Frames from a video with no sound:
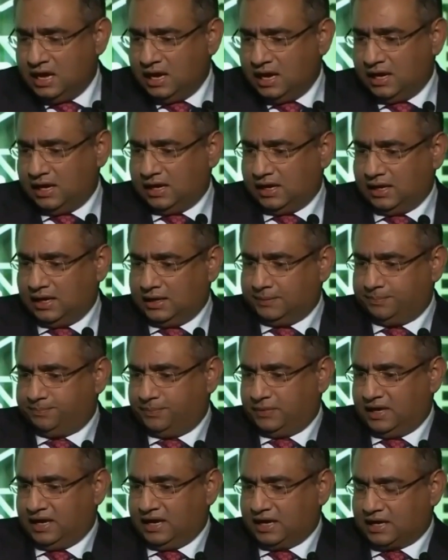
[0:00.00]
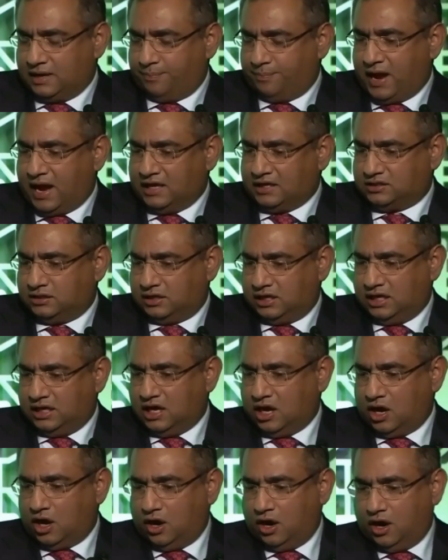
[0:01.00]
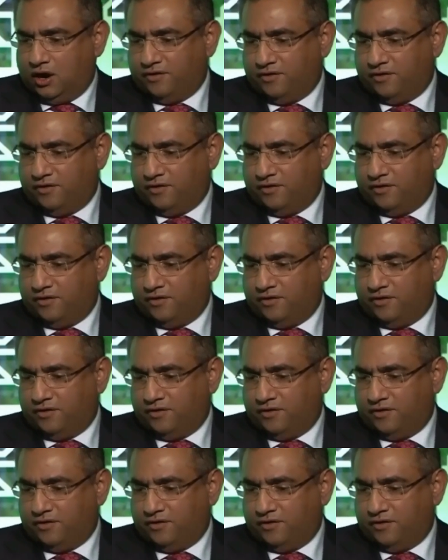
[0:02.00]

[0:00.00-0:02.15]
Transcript: a capacity of